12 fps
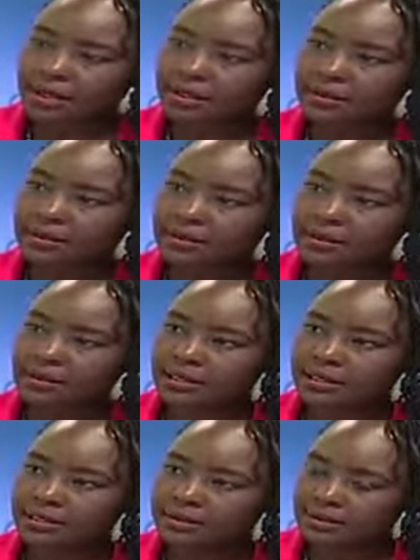then
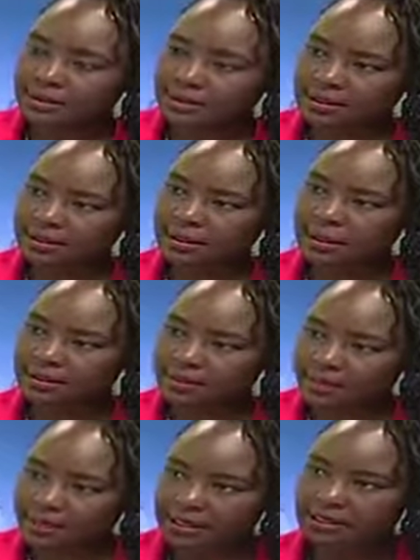integrated this and
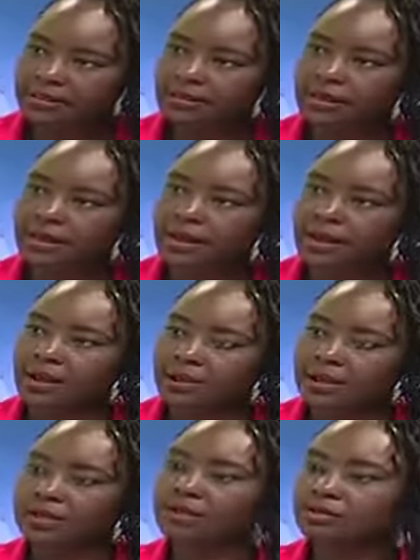palliative care
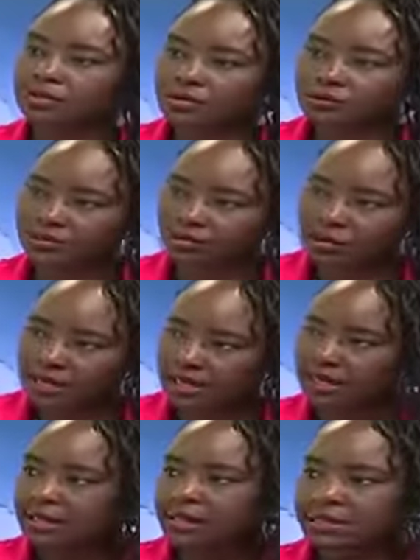into
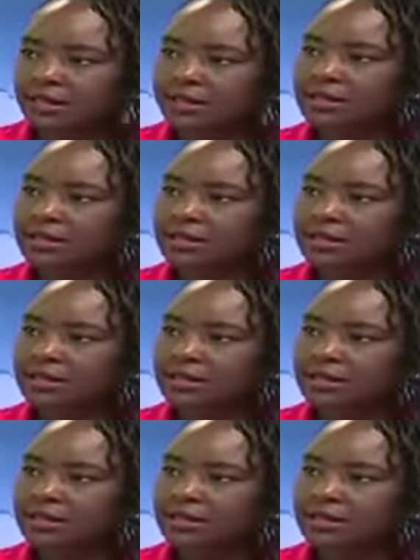training